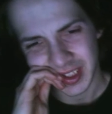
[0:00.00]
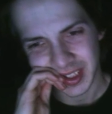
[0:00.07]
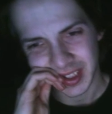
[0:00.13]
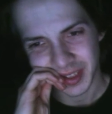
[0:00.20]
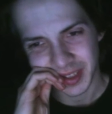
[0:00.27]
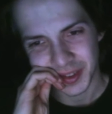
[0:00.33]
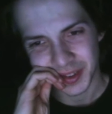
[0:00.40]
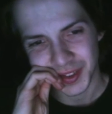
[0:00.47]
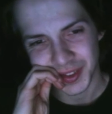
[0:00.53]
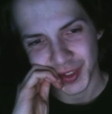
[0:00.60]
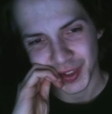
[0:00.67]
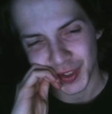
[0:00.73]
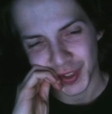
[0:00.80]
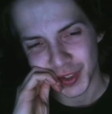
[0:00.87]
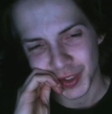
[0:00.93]
It wasn't
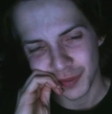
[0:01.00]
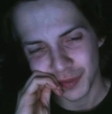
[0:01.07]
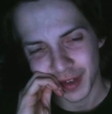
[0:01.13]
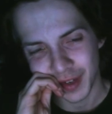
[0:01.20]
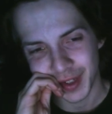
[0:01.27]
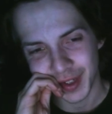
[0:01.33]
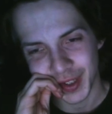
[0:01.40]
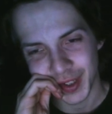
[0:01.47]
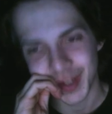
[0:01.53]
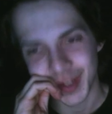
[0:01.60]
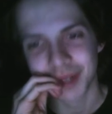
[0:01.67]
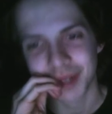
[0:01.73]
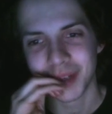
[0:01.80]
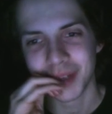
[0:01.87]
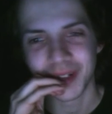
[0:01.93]
very
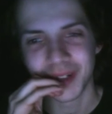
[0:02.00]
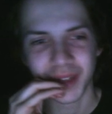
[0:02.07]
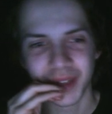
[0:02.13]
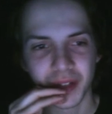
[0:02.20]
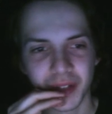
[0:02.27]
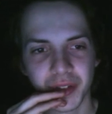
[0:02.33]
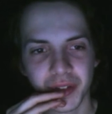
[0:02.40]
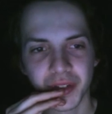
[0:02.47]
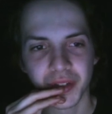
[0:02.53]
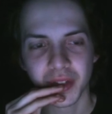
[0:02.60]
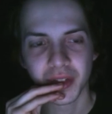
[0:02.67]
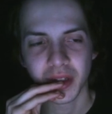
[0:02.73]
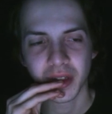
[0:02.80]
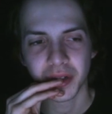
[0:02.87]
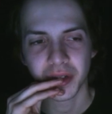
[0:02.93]
good, but I don't think it was,
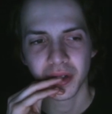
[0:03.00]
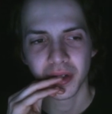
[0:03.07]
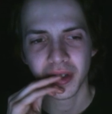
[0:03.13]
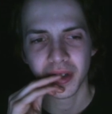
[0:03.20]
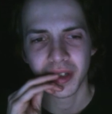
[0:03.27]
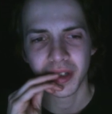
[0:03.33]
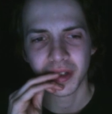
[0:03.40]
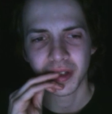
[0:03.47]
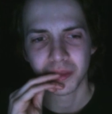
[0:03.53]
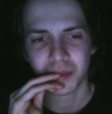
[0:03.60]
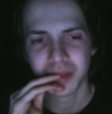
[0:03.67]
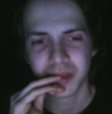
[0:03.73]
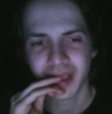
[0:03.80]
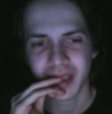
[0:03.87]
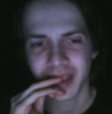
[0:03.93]
you know,
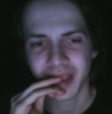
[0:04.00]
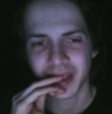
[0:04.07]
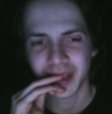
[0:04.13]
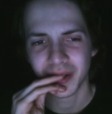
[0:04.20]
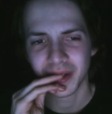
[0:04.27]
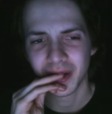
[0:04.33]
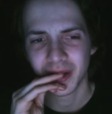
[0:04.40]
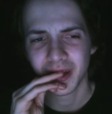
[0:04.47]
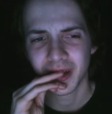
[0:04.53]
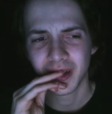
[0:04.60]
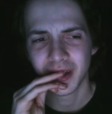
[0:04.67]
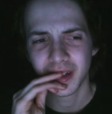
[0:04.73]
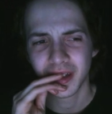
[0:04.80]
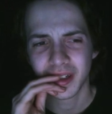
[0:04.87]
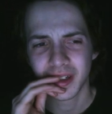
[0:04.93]
completely,
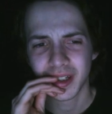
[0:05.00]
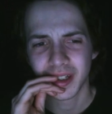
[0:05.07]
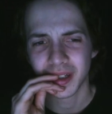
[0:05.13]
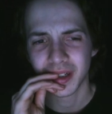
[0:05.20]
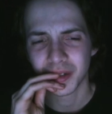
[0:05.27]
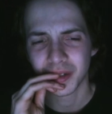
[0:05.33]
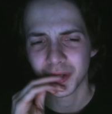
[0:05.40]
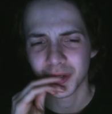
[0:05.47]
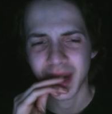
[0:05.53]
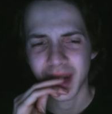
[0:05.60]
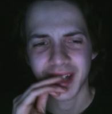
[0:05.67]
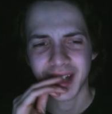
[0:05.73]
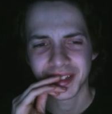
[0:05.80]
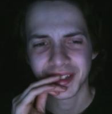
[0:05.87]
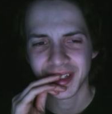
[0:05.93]
you know,
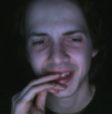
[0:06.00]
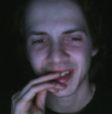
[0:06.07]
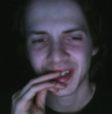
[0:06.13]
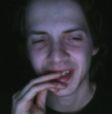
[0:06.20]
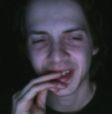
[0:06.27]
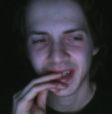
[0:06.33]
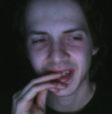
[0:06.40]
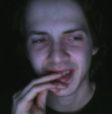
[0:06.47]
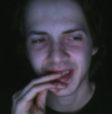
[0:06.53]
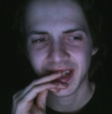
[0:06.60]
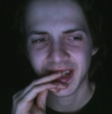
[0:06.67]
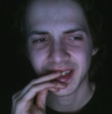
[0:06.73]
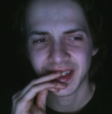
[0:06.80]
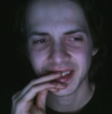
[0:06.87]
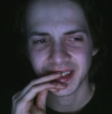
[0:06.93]
trash or anything like
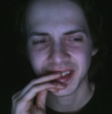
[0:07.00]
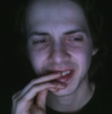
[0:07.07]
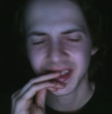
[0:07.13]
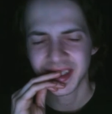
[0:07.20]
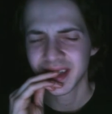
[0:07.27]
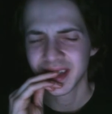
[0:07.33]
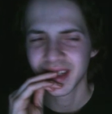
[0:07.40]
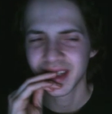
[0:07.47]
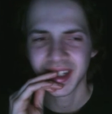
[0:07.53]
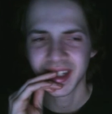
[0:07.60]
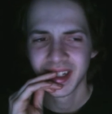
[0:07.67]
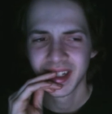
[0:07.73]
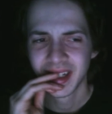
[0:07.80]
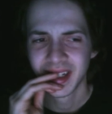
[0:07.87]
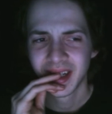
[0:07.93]
that necessarily.
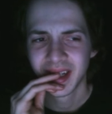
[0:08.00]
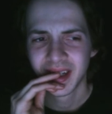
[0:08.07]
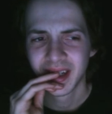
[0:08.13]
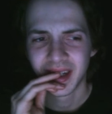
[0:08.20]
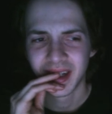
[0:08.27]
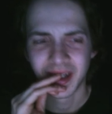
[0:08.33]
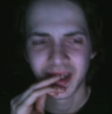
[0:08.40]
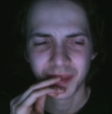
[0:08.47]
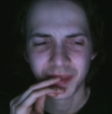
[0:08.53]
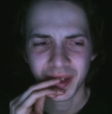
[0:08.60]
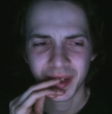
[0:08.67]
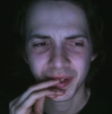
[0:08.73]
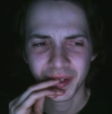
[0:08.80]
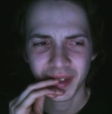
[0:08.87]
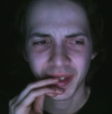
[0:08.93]
But I
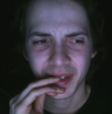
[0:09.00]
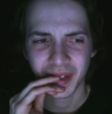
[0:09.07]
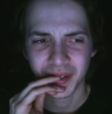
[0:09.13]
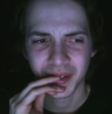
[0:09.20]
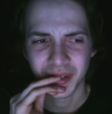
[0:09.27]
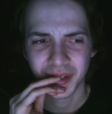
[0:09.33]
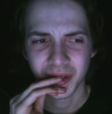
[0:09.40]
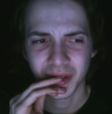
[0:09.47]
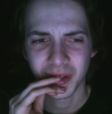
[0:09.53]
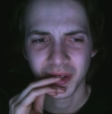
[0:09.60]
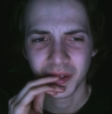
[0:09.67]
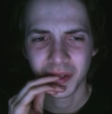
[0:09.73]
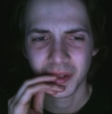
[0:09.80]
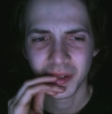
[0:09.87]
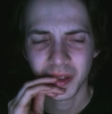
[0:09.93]
do think it was
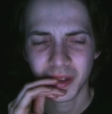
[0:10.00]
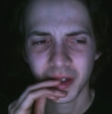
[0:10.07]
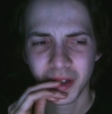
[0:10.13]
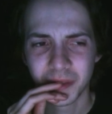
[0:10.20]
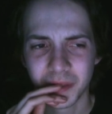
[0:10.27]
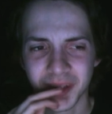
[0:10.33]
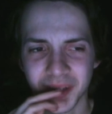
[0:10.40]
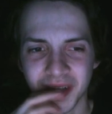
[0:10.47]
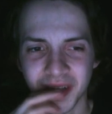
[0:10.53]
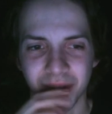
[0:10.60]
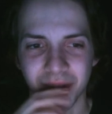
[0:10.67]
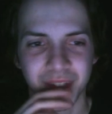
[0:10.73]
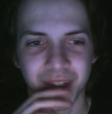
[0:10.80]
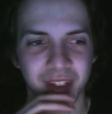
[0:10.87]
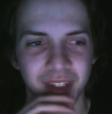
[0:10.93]
a, you know, messed up
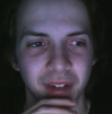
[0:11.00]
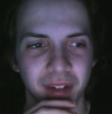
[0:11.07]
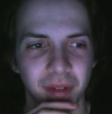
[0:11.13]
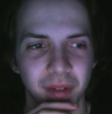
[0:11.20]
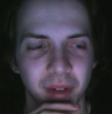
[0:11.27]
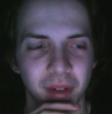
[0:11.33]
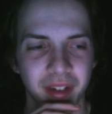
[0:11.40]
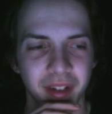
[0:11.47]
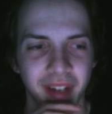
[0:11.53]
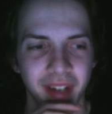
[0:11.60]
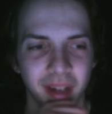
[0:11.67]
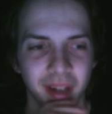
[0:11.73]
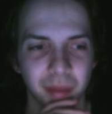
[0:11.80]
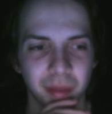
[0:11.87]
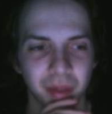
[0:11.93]
for sure for where to
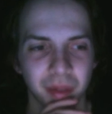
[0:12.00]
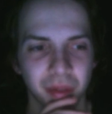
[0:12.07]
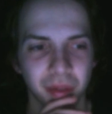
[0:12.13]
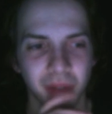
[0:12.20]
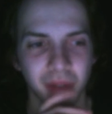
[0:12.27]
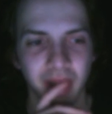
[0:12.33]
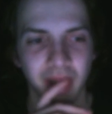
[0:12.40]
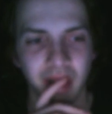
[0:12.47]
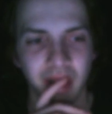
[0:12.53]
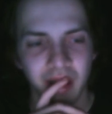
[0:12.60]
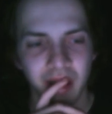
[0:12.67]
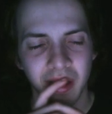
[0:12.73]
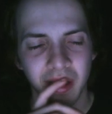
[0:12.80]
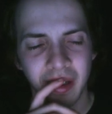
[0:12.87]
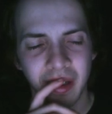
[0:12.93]
take episode three.
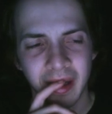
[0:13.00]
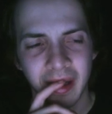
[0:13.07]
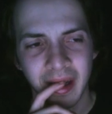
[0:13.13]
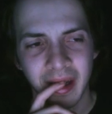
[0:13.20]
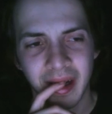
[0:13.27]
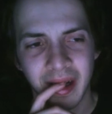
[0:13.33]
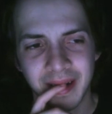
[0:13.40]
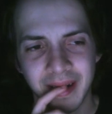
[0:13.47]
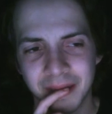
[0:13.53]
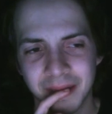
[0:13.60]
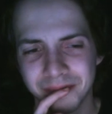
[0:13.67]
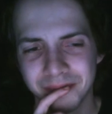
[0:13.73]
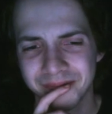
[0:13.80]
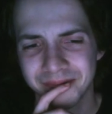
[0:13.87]
You